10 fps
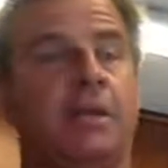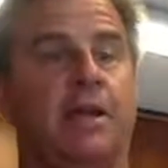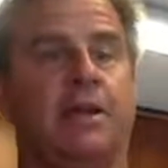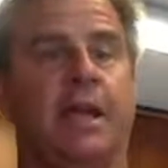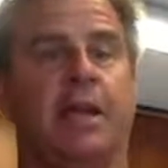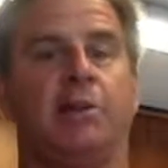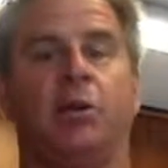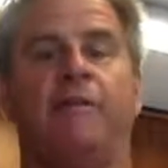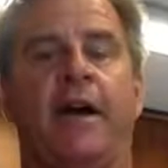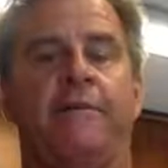a
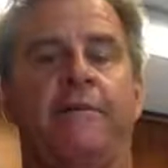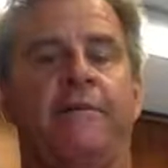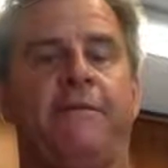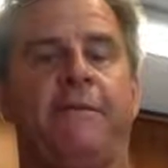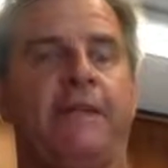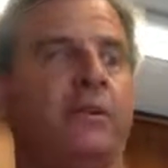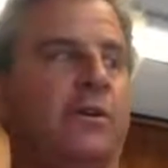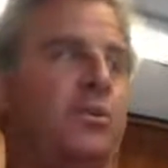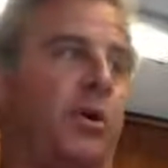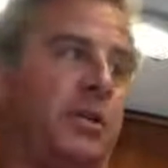glorified
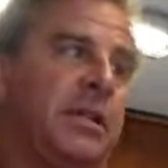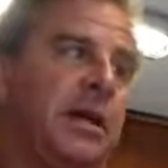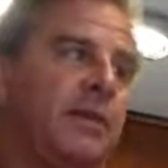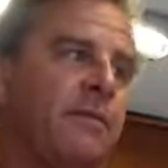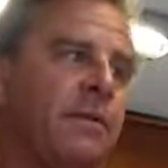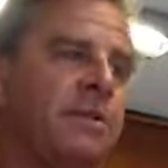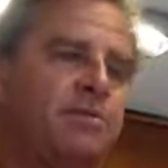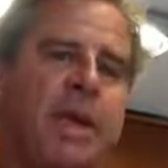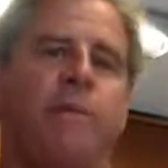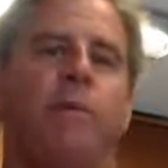flavored tortilla, which is
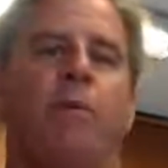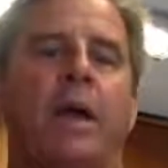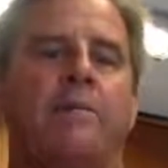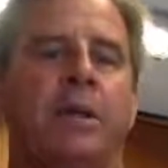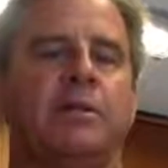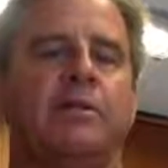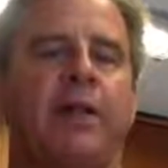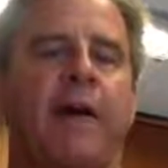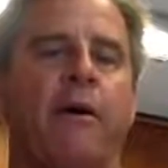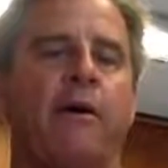made with white bleach
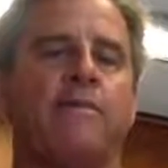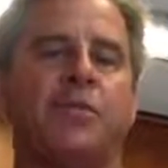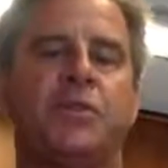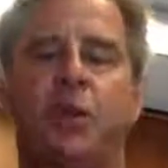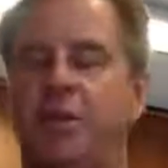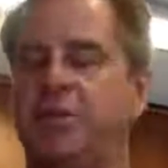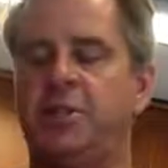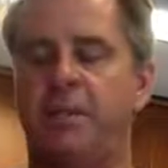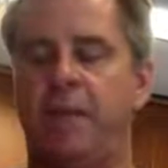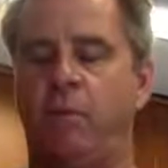flour. So this
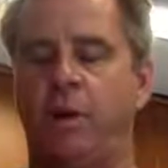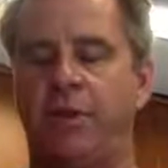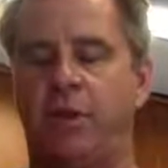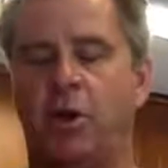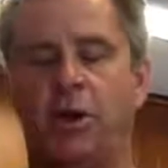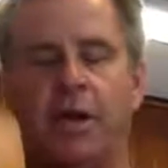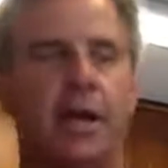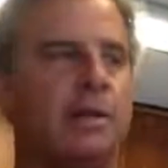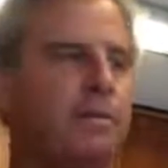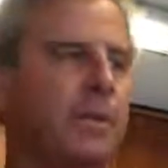is made with
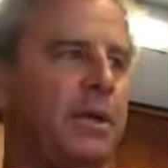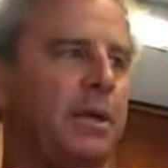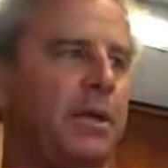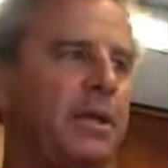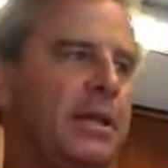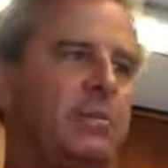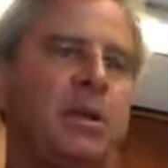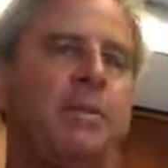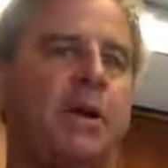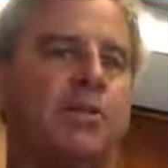coconut. That's
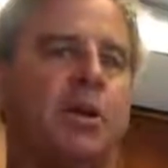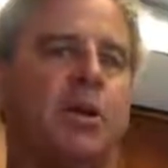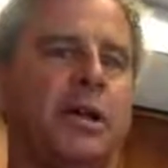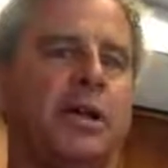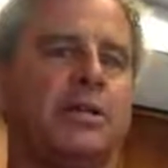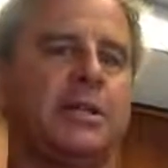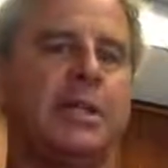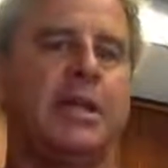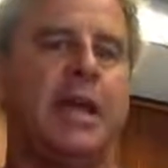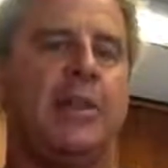pretty much all it is.
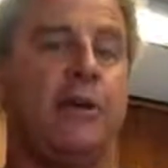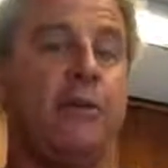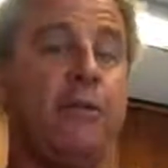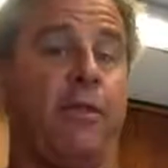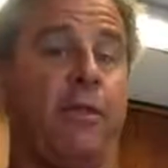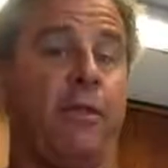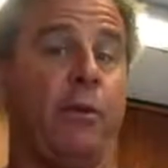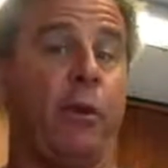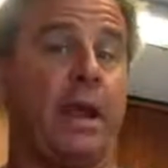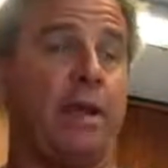
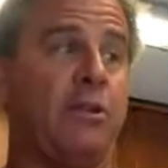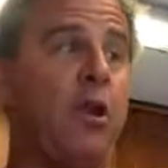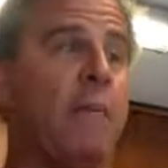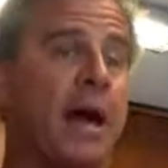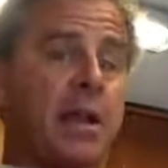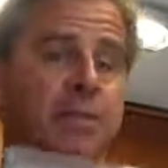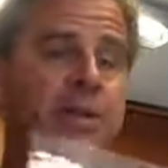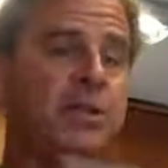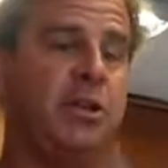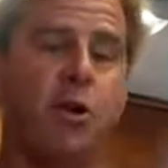What I know about them
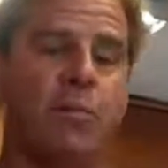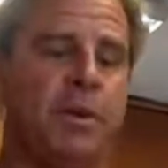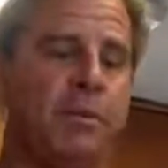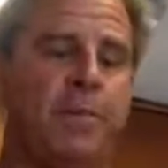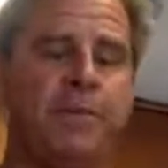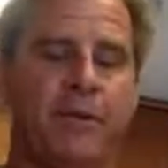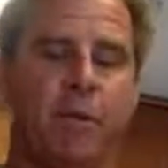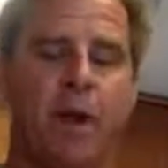is, you can open them up if you want.